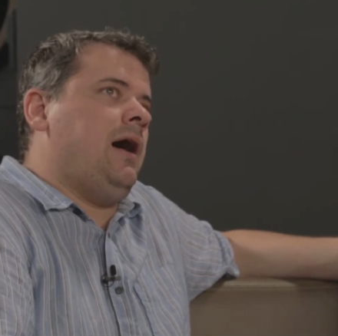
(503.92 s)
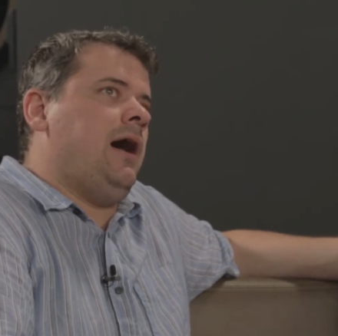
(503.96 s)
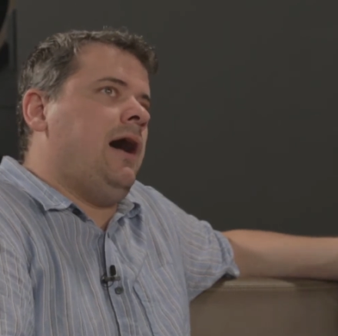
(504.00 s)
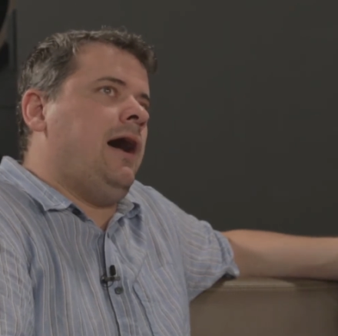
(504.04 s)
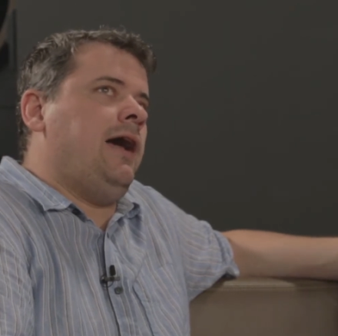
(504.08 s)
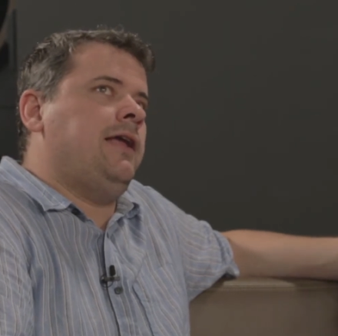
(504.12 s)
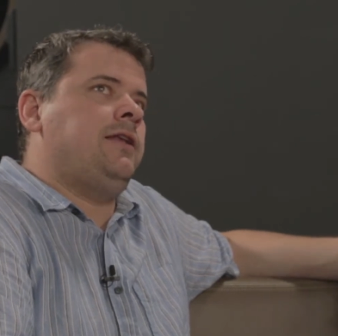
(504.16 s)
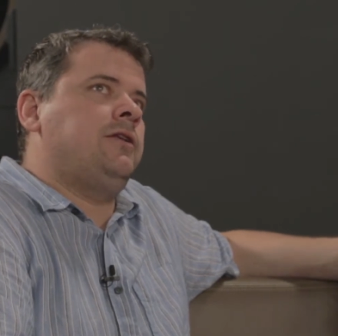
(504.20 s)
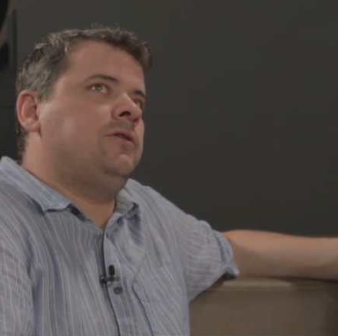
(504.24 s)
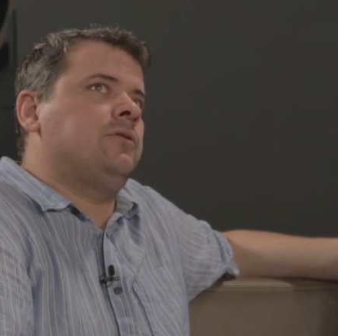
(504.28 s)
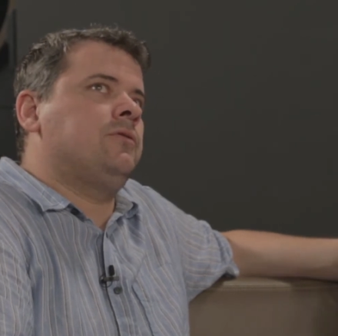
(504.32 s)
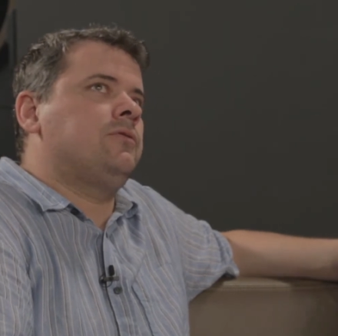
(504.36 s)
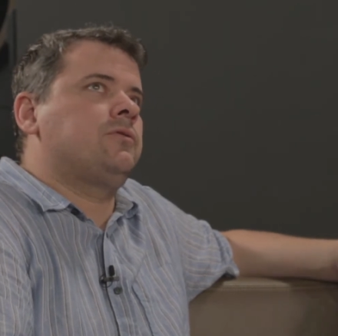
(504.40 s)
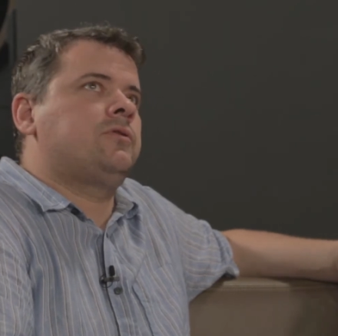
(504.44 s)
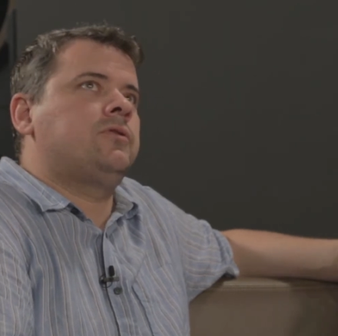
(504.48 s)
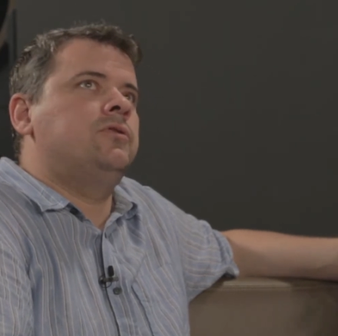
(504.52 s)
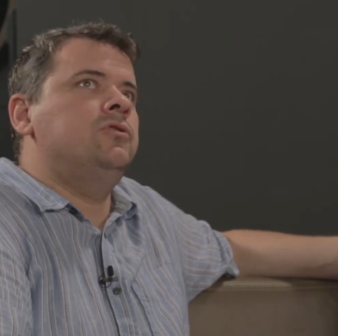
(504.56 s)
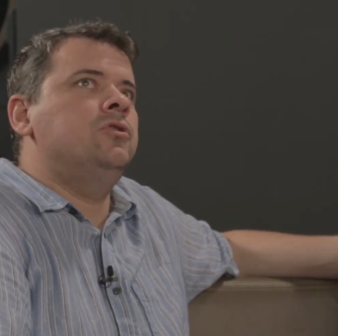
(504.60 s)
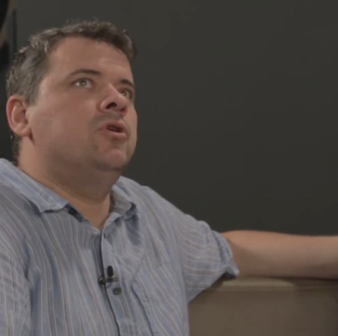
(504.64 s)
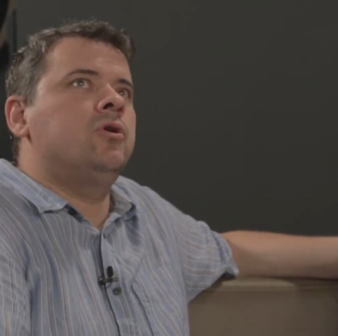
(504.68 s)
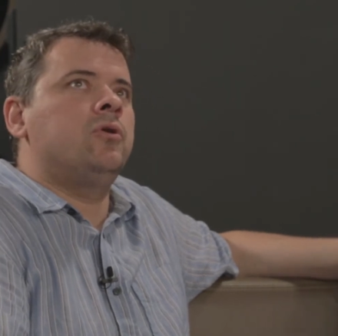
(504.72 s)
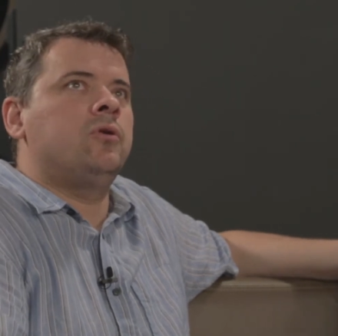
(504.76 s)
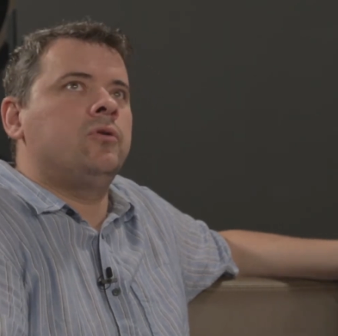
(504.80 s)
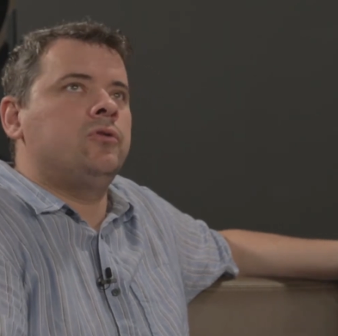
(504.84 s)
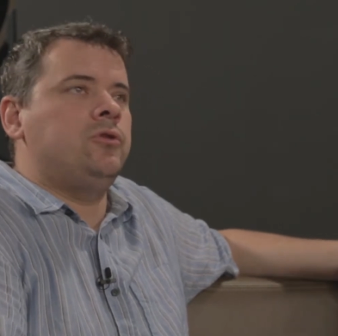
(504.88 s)
I don't
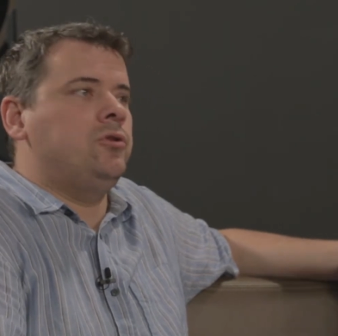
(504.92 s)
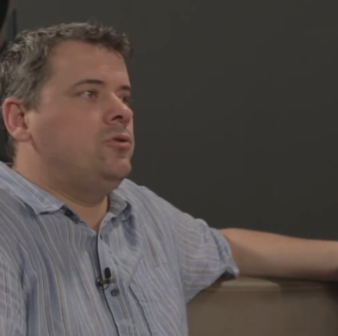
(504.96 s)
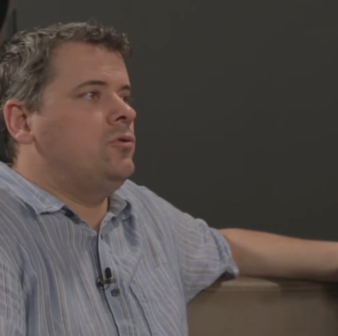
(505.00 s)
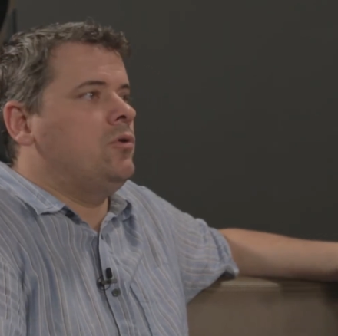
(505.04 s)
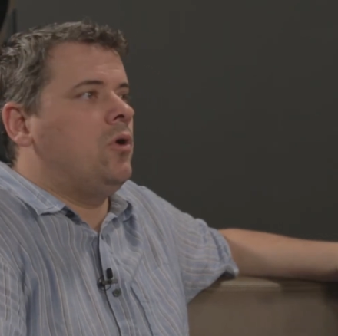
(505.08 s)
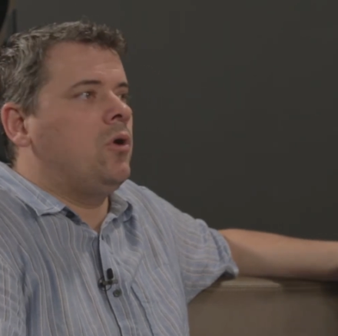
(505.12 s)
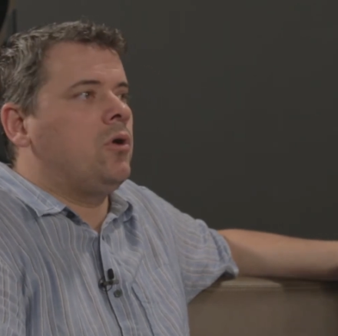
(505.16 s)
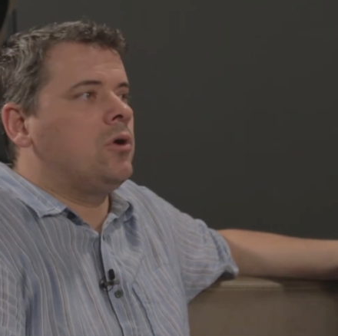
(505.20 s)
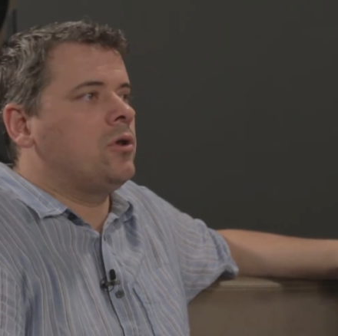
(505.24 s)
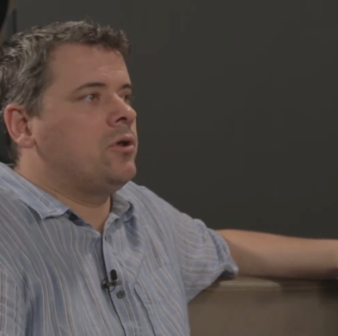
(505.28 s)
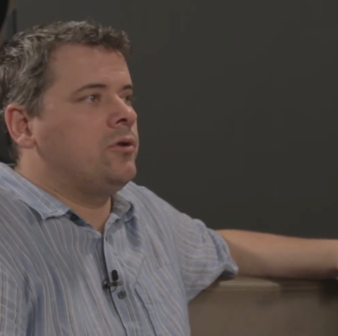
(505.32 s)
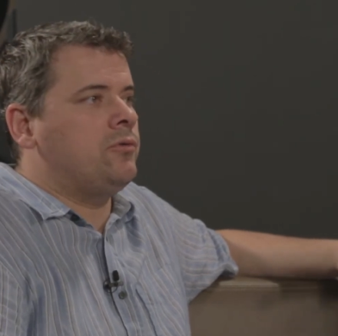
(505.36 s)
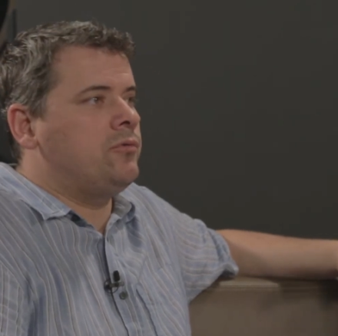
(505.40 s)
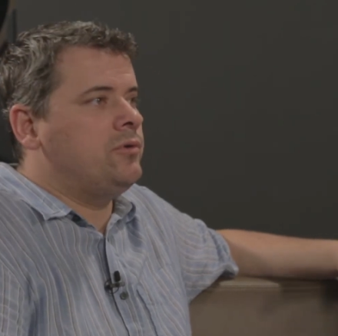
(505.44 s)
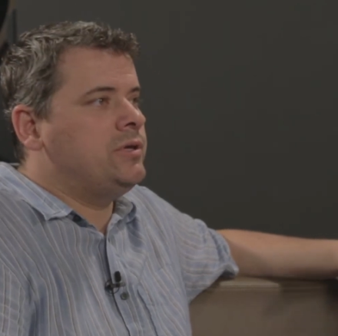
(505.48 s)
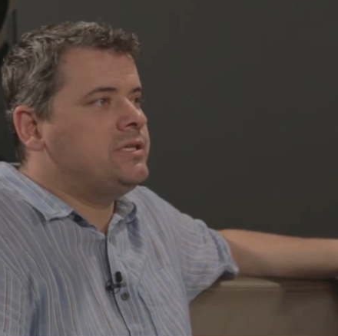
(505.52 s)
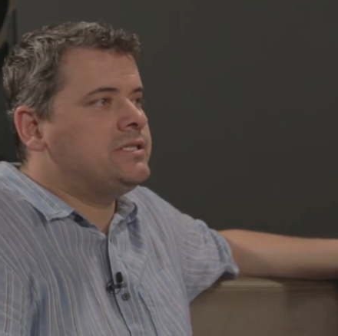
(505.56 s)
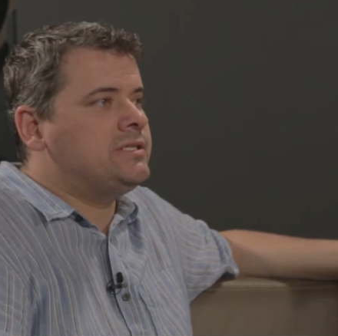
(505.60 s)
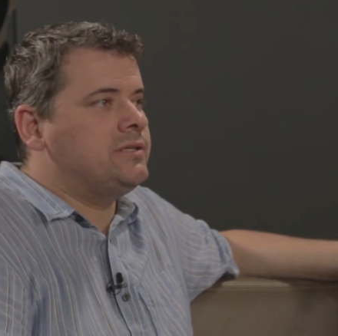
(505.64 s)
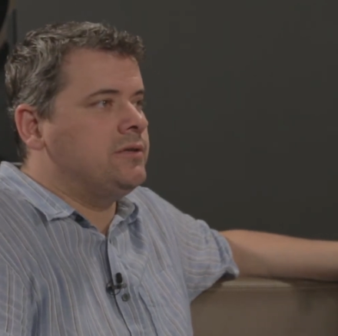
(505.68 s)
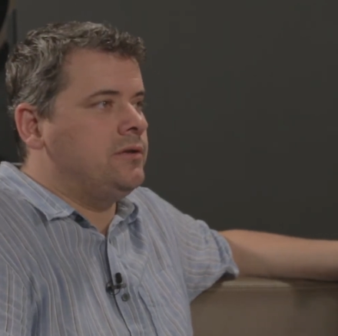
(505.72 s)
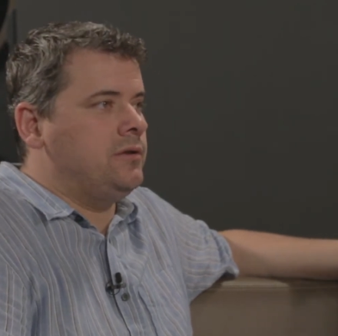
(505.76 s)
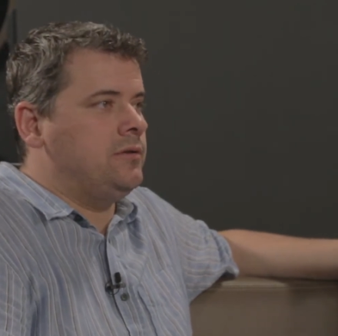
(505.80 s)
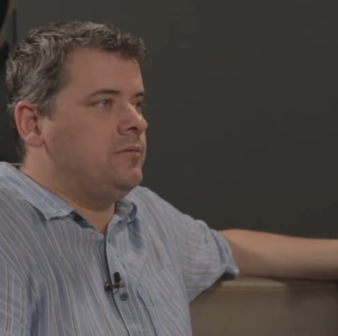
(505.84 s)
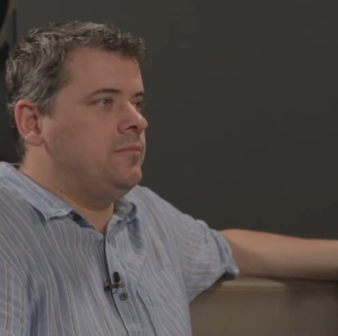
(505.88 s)
know all the
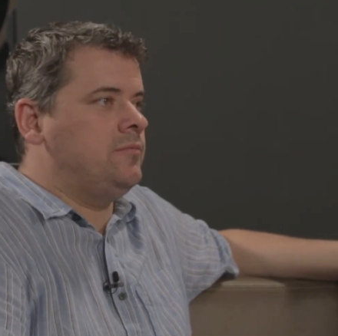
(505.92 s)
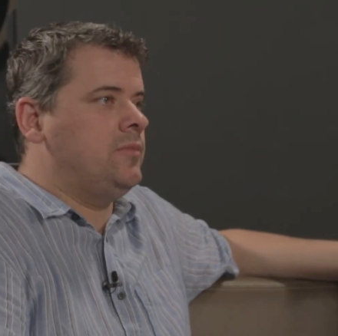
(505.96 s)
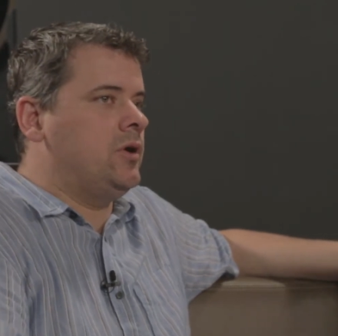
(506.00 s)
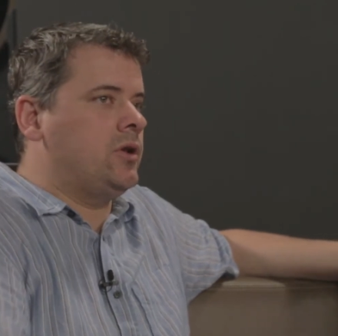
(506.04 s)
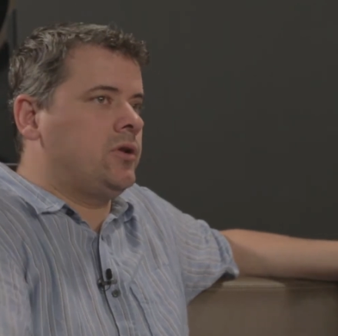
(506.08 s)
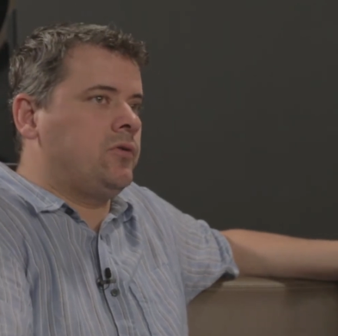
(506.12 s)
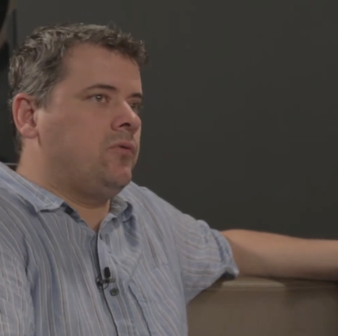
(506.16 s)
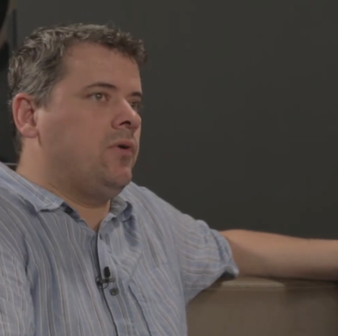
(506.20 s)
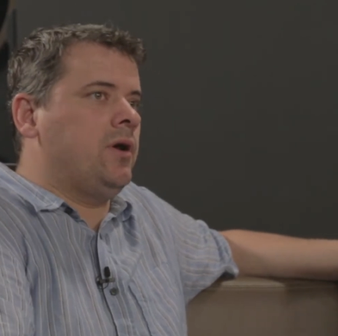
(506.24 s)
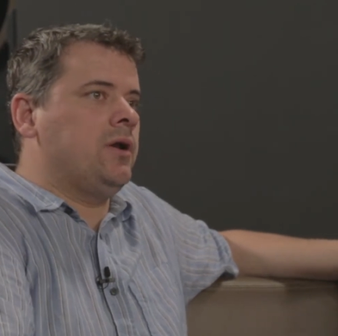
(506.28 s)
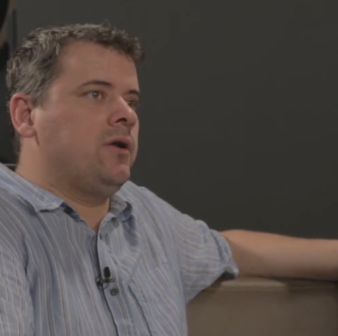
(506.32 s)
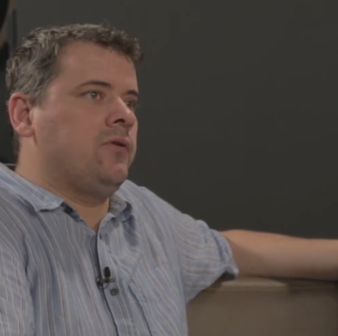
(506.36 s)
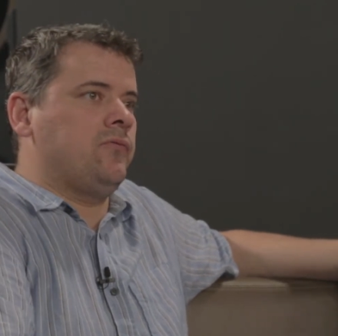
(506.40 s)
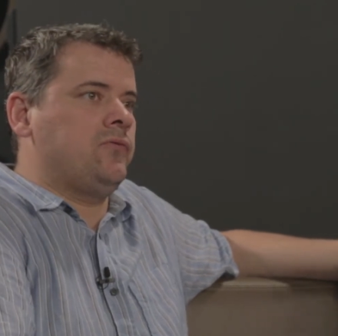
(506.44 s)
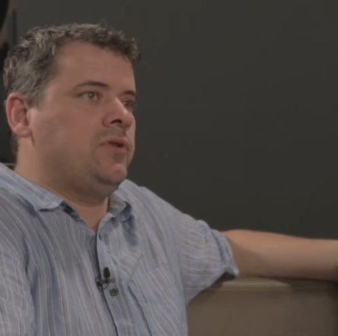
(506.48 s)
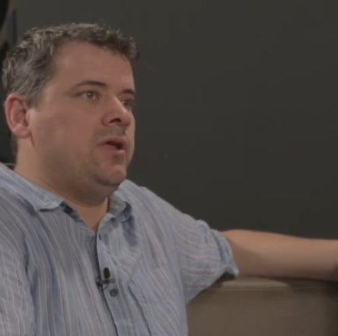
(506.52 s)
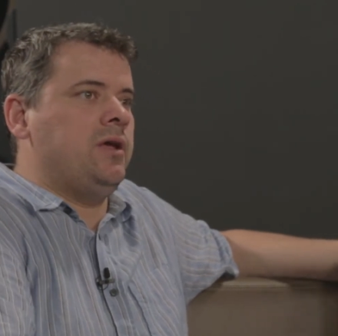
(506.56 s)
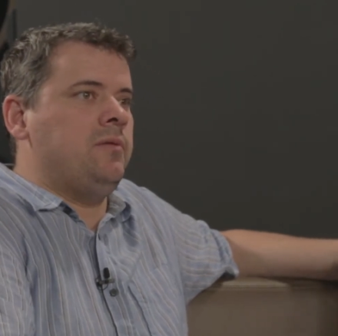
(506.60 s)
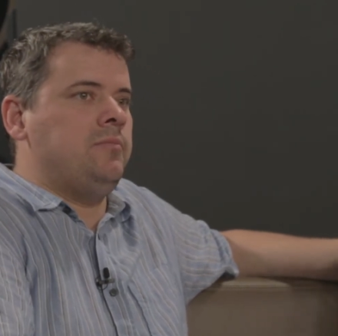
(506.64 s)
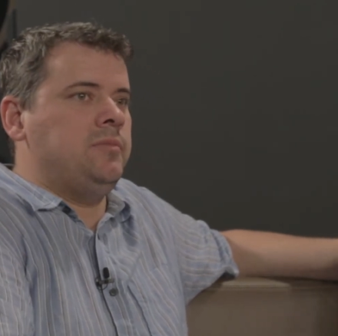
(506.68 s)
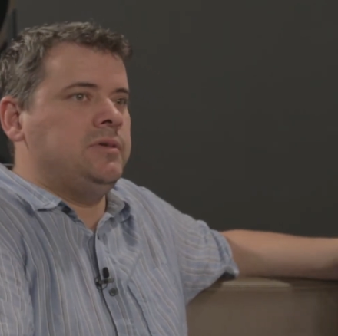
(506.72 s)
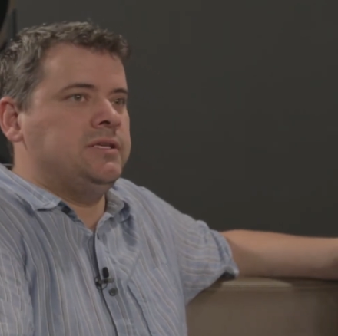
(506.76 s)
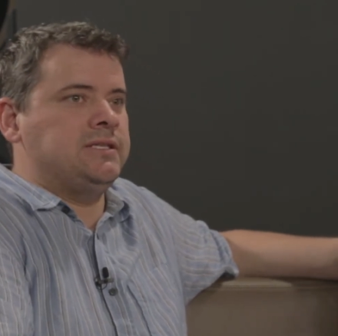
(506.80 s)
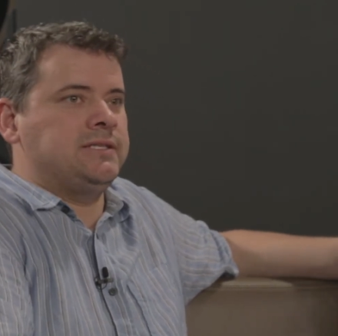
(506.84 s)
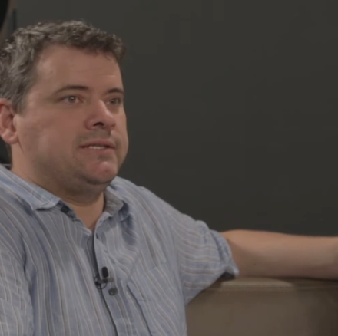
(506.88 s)
reason, but one of
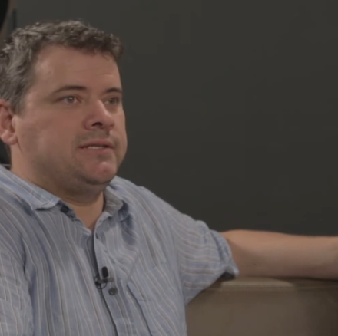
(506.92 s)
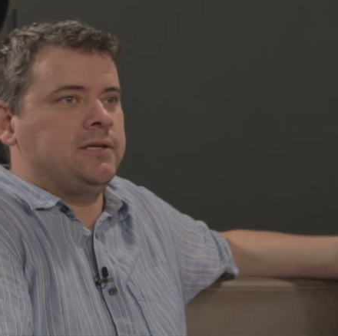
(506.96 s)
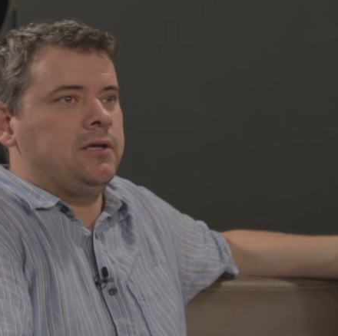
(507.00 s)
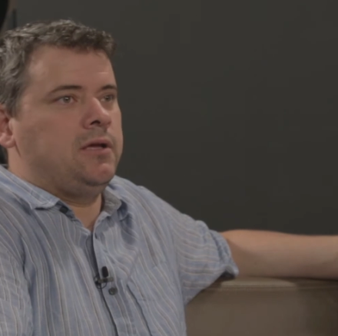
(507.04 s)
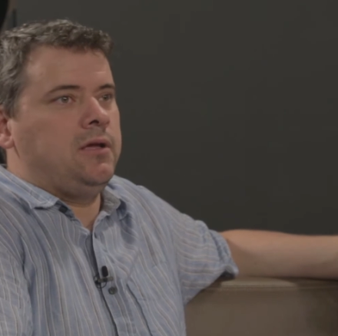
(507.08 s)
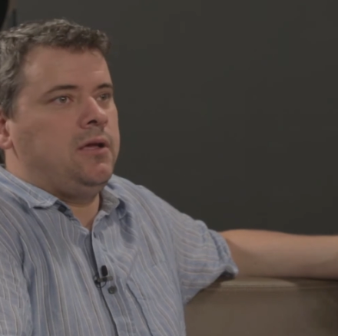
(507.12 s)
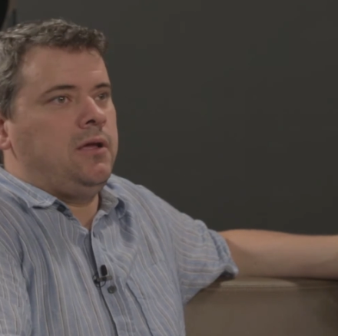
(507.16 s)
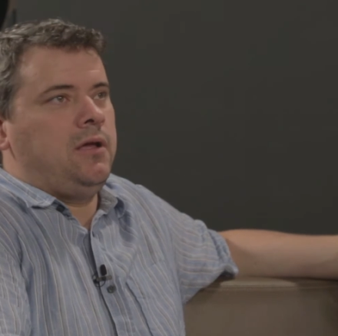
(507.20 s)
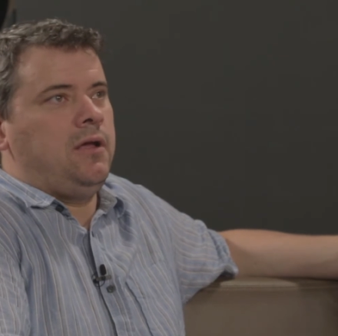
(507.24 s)
them is